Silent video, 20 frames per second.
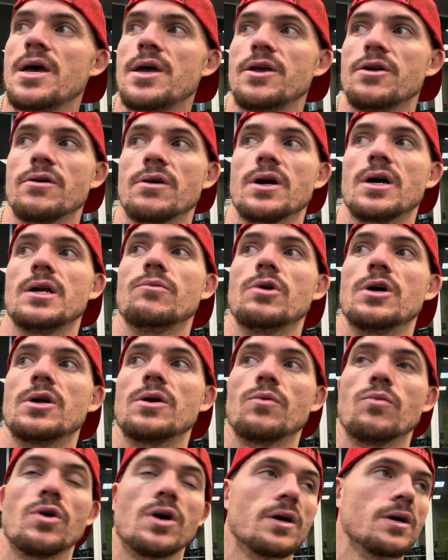You're going to want to
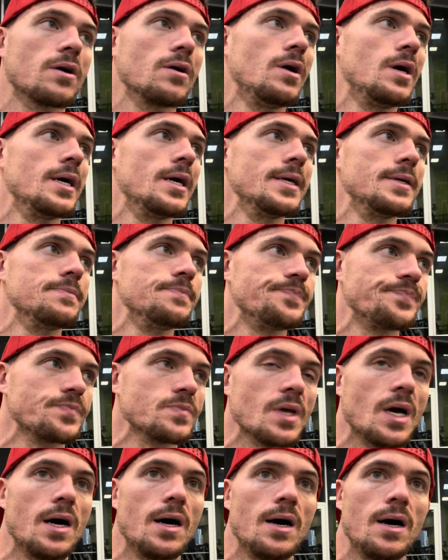work on
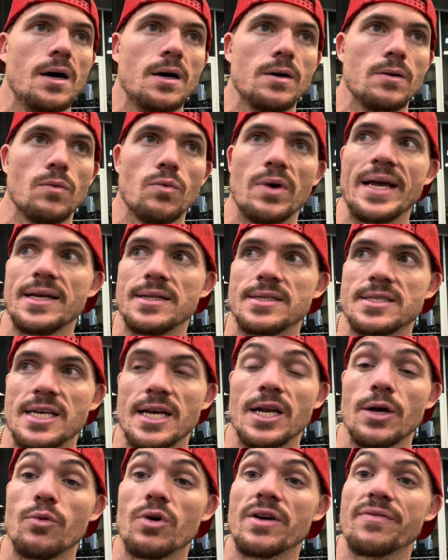weights
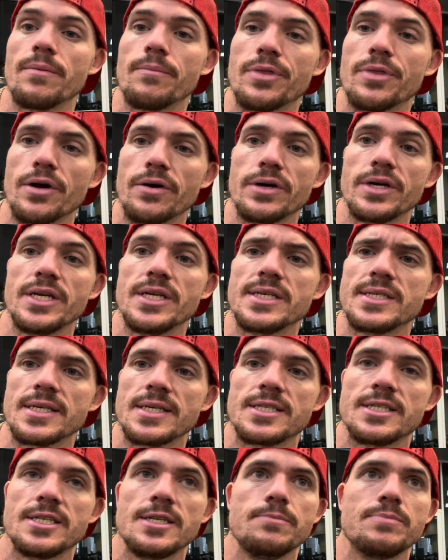anywhere from 30 to
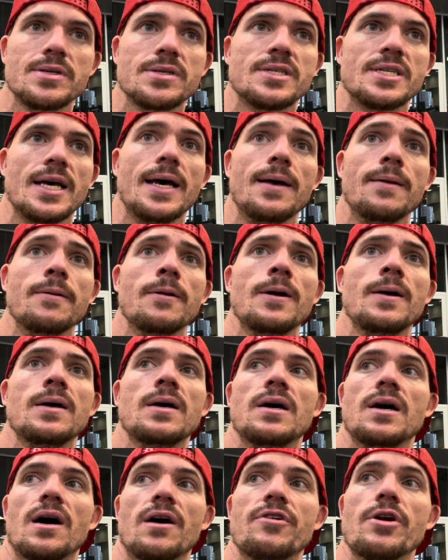
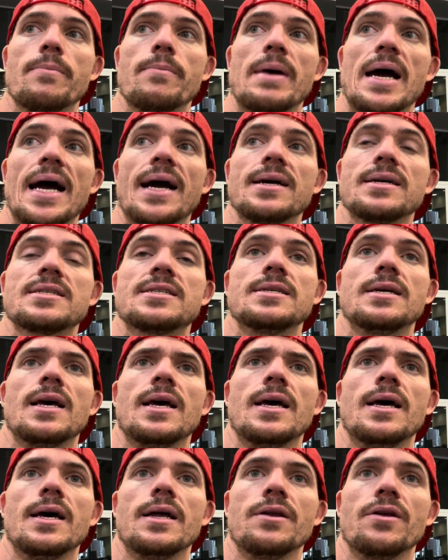60% of your max,
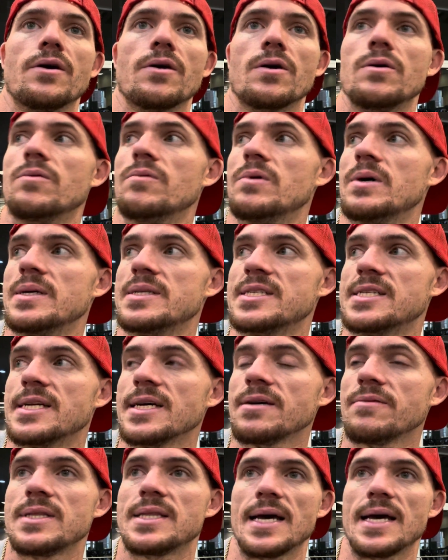and you're going to want to
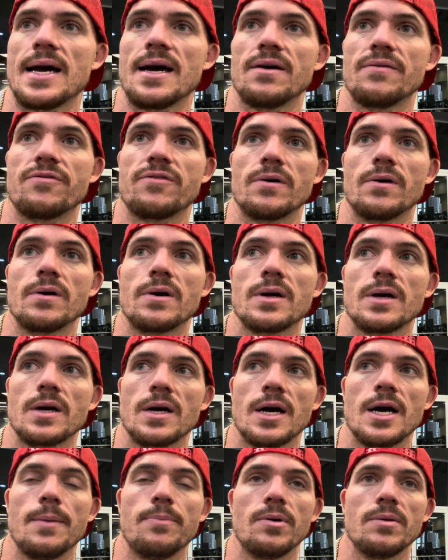stick with that for a
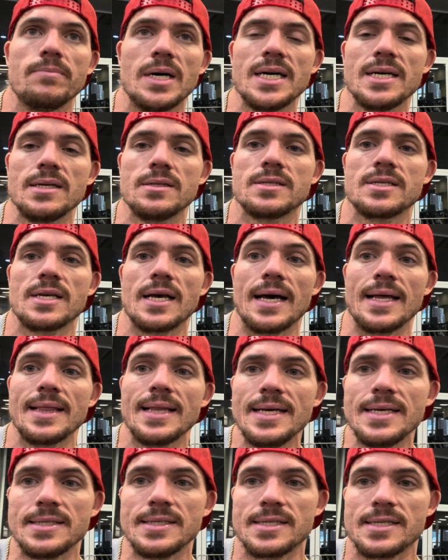couple months, at
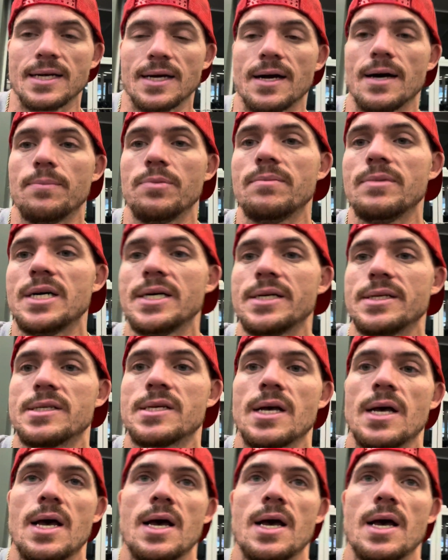least a couple months,